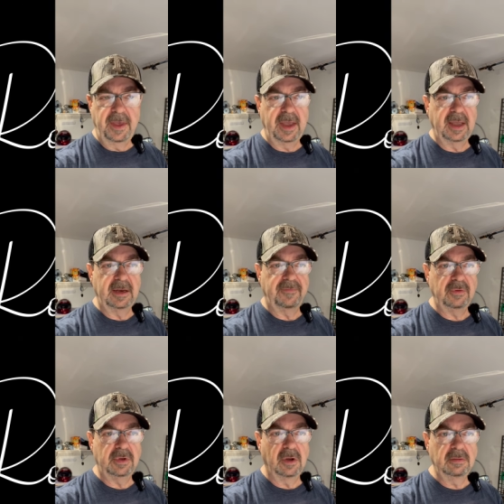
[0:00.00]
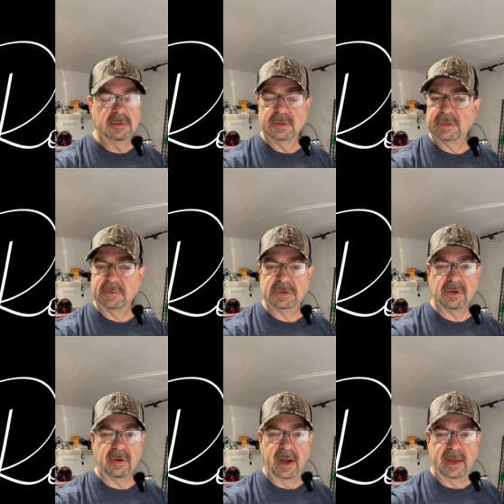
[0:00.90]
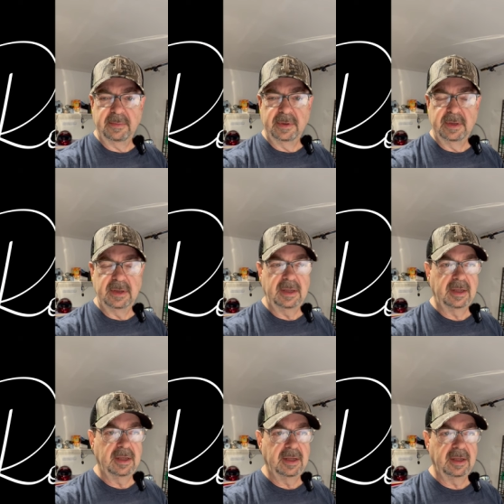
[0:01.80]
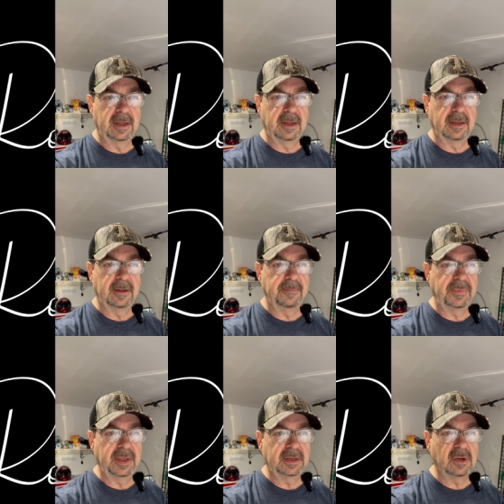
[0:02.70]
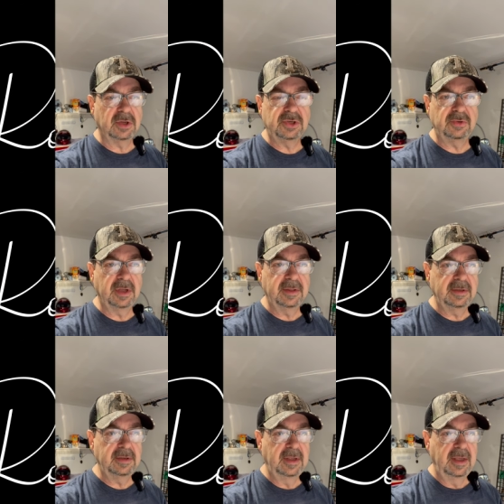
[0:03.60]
And if you don't, subscribe. Uh, it costs you nothing.